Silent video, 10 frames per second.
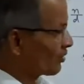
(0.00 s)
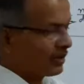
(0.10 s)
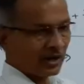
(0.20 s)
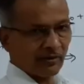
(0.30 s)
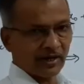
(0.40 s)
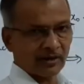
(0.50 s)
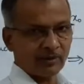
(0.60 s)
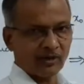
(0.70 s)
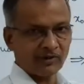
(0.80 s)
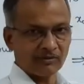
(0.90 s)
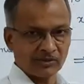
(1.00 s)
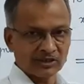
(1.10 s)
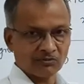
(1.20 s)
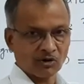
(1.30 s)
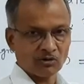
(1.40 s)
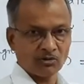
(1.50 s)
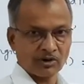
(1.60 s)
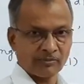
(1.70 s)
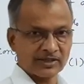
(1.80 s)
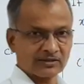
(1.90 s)
to be divided by 1 means modulo
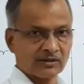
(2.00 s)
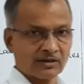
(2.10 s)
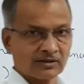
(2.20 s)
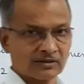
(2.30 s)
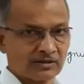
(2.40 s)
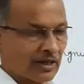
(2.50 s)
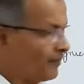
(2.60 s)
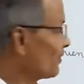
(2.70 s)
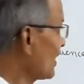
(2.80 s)
remains the same,